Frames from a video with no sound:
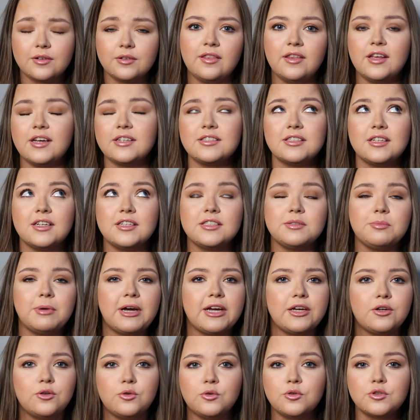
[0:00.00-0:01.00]
This is my
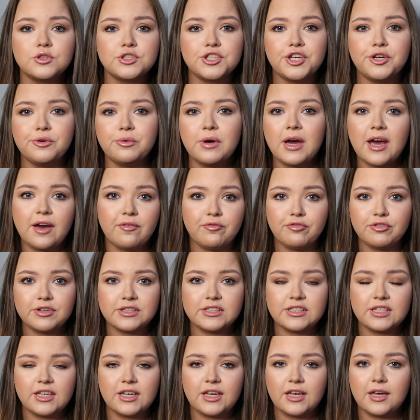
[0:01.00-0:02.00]
go-to
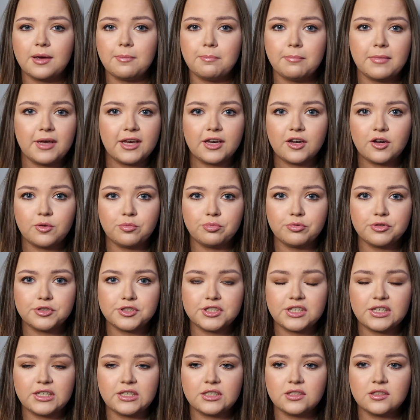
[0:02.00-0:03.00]
everyday makeup
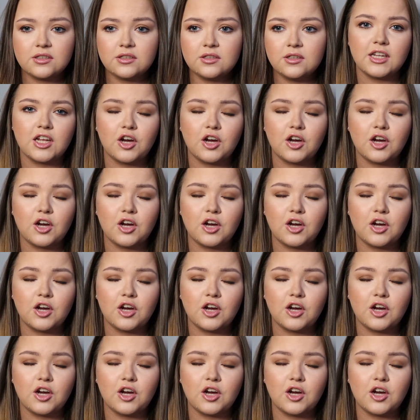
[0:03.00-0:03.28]
routine.